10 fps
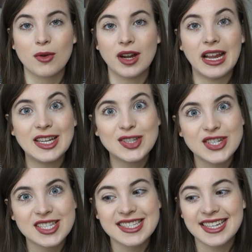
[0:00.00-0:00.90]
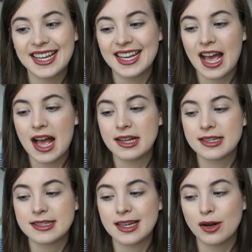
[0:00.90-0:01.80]
more interesting
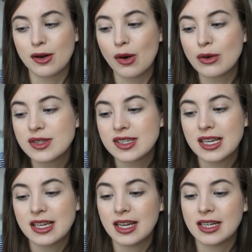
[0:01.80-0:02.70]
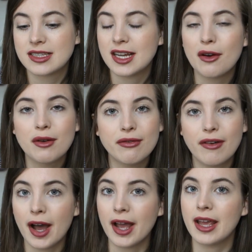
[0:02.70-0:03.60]
and engrossing and
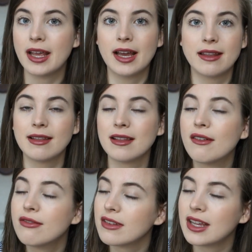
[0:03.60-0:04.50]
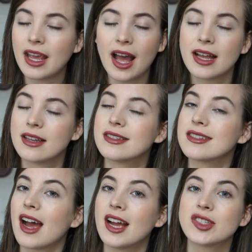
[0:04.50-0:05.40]
terrifying and lovely,
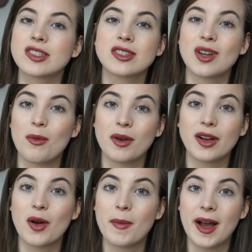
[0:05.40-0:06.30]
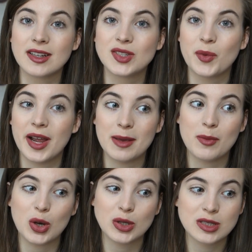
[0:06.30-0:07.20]
and I just don't want to go back to YA
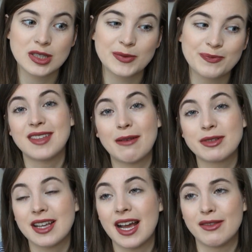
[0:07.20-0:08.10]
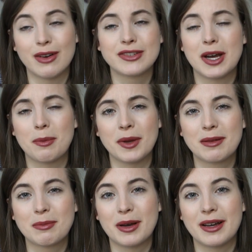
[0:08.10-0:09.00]
books. That was kind of off
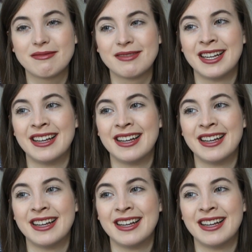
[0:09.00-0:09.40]
topic, but